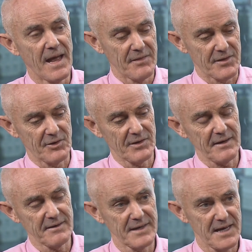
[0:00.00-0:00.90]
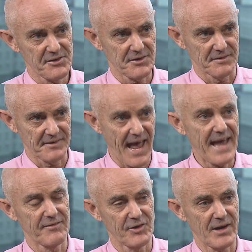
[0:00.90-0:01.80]
The United Nations,
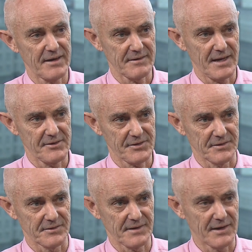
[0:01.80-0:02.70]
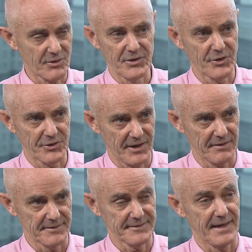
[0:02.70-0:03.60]
head of the United Nations, Antonio
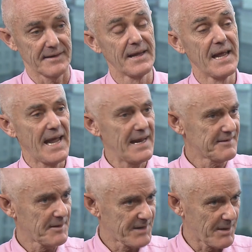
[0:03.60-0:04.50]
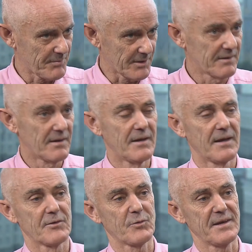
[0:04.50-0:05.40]
Guterres, said in September
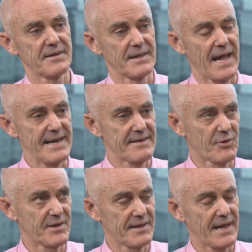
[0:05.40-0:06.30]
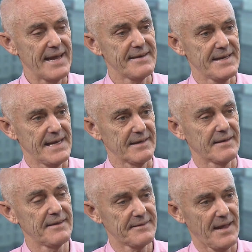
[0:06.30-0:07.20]
2018,
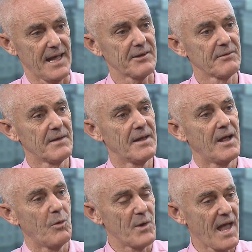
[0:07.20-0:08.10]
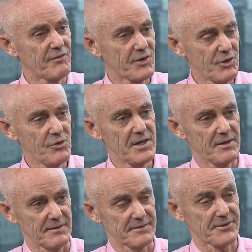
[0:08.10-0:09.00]
he said, we have 2
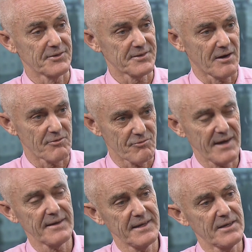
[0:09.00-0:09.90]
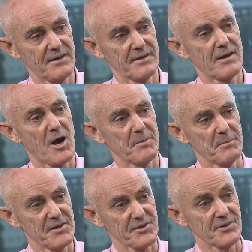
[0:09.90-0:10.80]
years to start radically cutting carbon
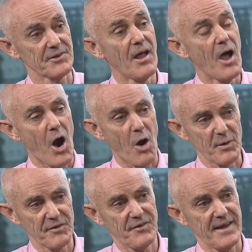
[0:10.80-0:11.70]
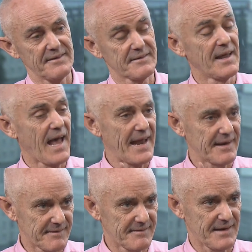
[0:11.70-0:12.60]
emissions, or we faced an
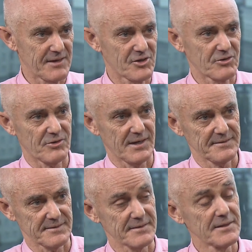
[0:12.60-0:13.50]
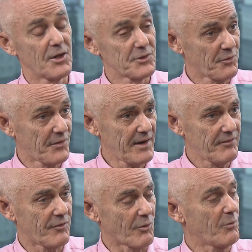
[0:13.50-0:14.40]
existential crisis. So
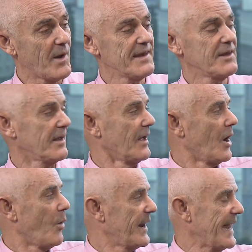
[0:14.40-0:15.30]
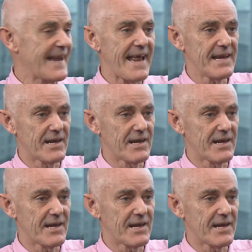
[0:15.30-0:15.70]
therefore, when in any